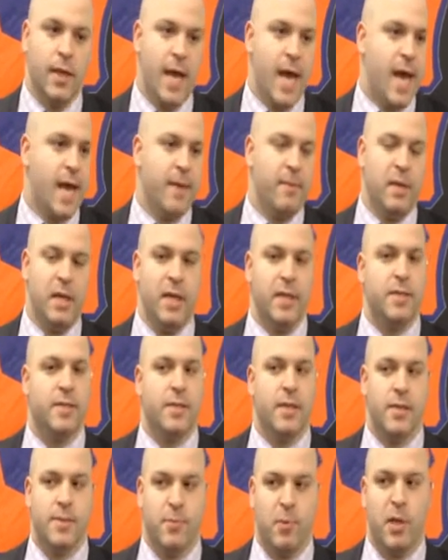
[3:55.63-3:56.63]
Yeah, I mean,
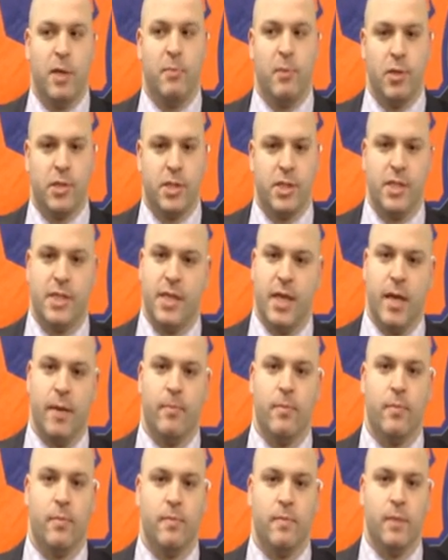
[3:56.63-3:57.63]
it's pretty much the same.